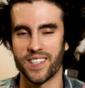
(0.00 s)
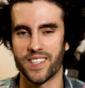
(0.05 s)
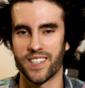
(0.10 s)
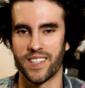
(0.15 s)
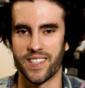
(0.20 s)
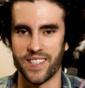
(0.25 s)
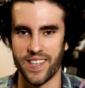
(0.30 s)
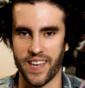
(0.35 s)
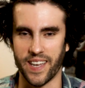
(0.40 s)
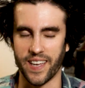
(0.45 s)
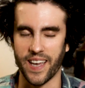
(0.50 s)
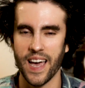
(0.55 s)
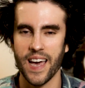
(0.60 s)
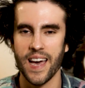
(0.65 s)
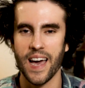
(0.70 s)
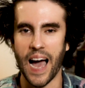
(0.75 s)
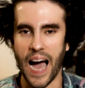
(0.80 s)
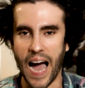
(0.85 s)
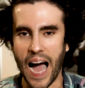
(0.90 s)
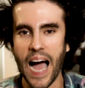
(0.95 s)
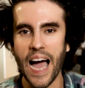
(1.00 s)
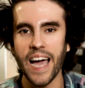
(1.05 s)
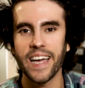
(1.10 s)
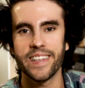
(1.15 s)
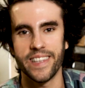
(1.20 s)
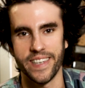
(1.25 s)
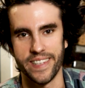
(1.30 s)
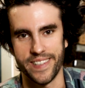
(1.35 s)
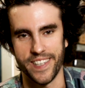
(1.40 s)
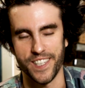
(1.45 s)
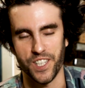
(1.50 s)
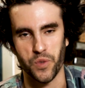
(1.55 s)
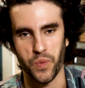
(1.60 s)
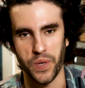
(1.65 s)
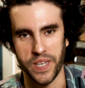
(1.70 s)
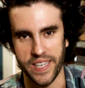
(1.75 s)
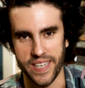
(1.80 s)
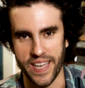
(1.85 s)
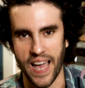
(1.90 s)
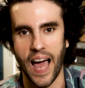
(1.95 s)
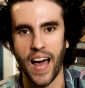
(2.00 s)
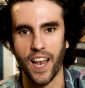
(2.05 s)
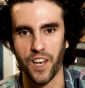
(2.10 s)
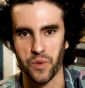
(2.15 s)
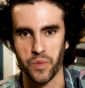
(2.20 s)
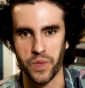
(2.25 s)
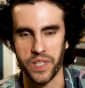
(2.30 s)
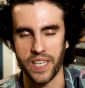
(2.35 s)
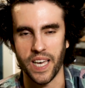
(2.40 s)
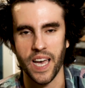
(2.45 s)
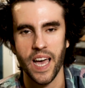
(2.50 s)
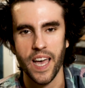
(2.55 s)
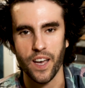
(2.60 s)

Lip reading: is a thing. I did this with a gallery.